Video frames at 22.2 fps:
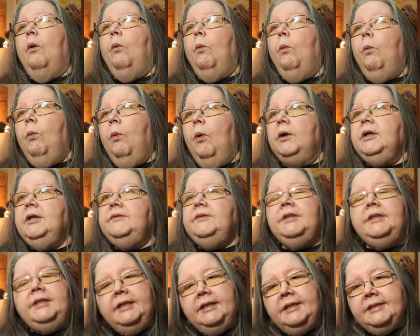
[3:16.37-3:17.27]
One of
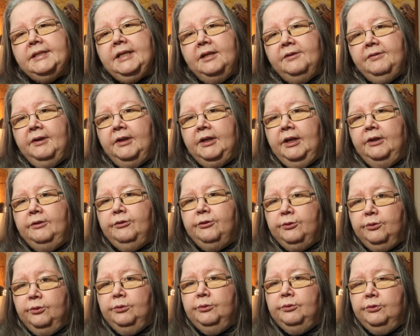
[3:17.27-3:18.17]
the things that I found out
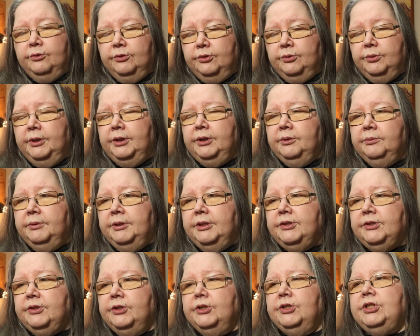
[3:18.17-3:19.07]
through doing the
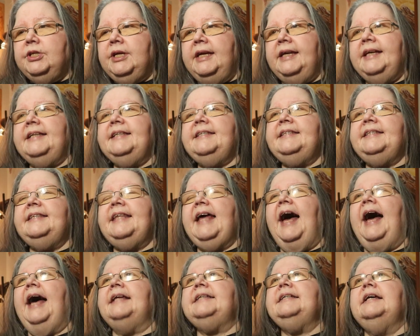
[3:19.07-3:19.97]
research is
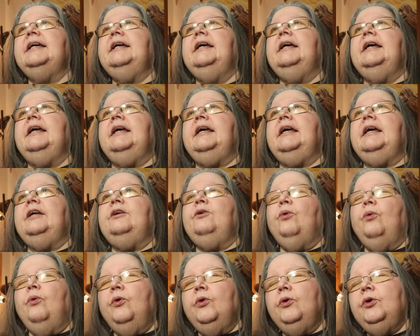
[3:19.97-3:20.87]
that
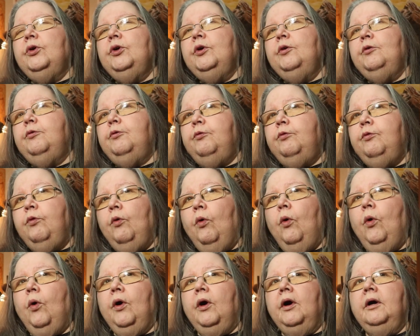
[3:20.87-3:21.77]
in order
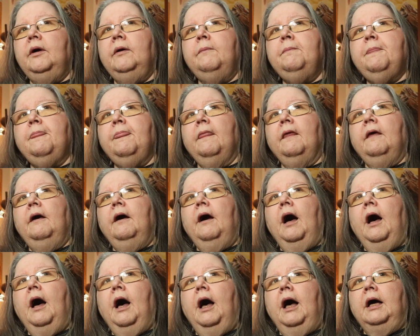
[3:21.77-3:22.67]
for
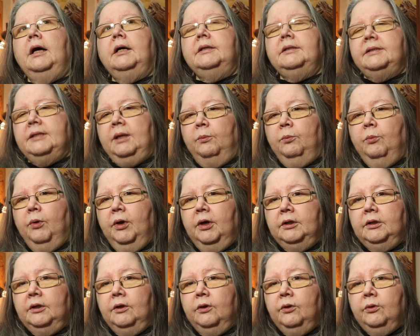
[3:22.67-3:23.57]

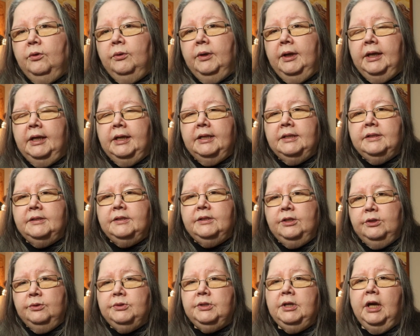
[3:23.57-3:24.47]
someone who is
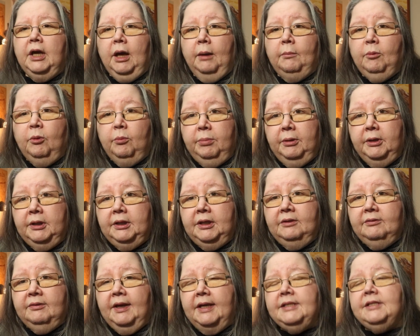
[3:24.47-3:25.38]
using a
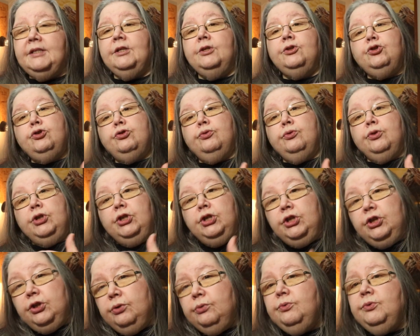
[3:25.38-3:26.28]
mobility device to
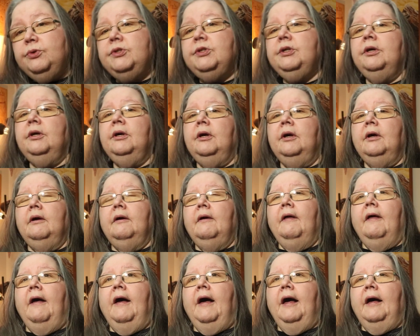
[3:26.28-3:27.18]
use
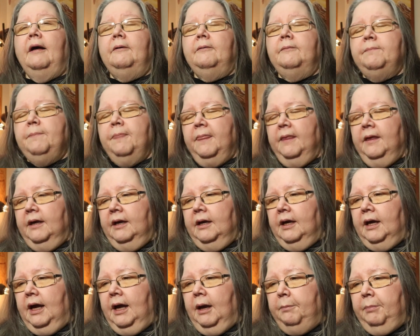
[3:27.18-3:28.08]
a
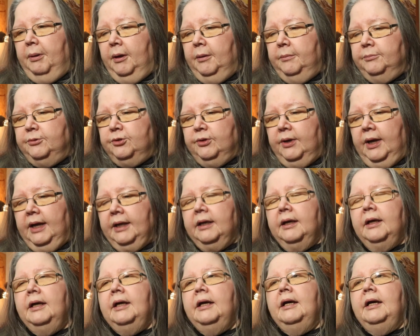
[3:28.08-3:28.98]
pump
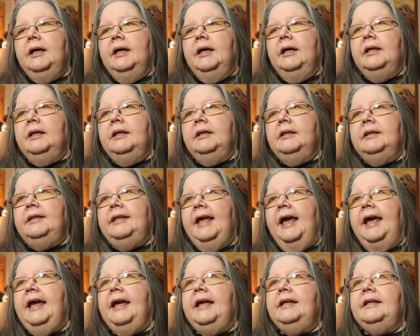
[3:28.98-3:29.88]
track,
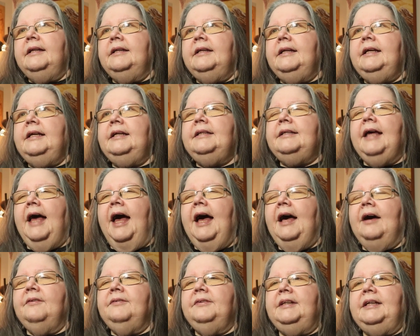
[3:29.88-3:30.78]
they need to
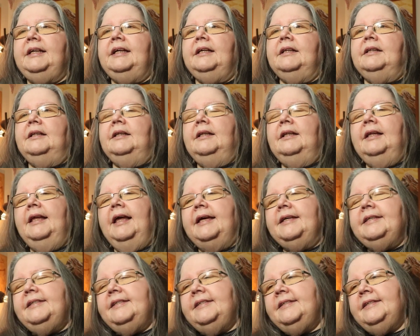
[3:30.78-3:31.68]
have the
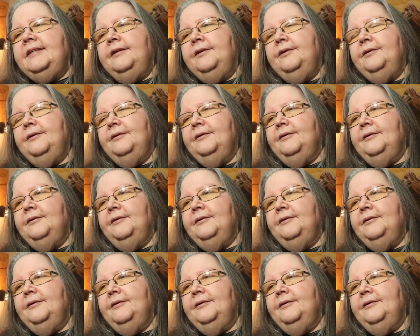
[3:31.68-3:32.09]
less